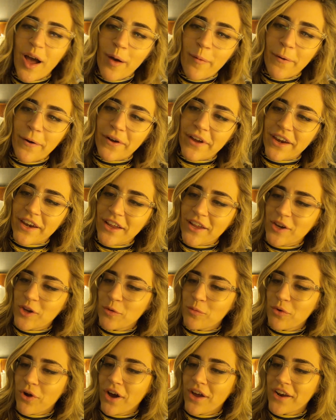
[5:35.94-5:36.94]
about getting a
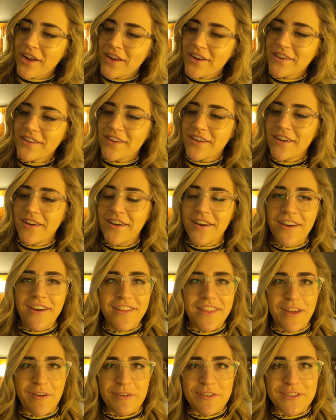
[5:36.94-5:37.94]
new product.
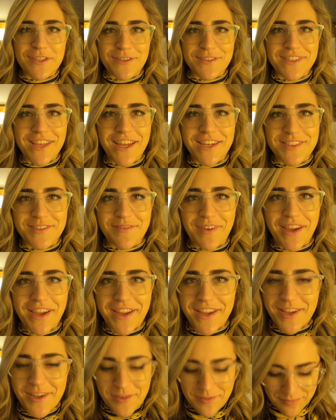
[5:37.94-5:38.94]
That was so
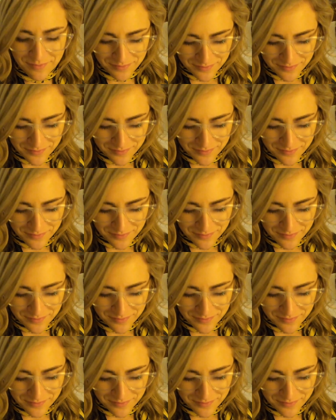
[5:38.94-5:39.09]
satisfying.